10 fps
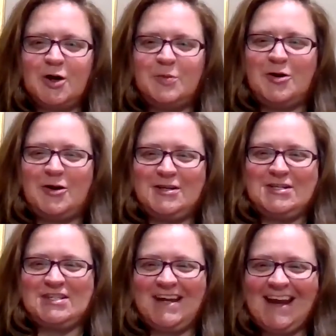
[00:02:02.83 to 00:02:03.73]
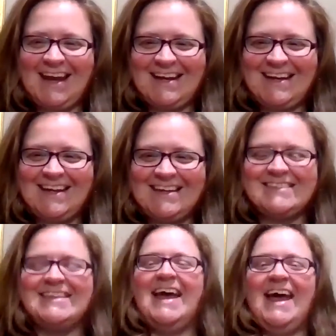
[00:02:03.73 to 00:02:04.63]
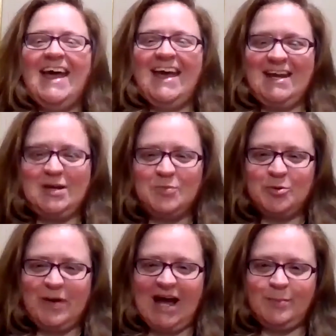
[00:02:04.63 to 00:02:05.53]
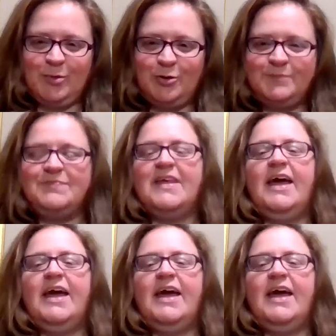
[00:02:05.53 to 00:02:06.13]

of global Christianities and Hebrew Bible.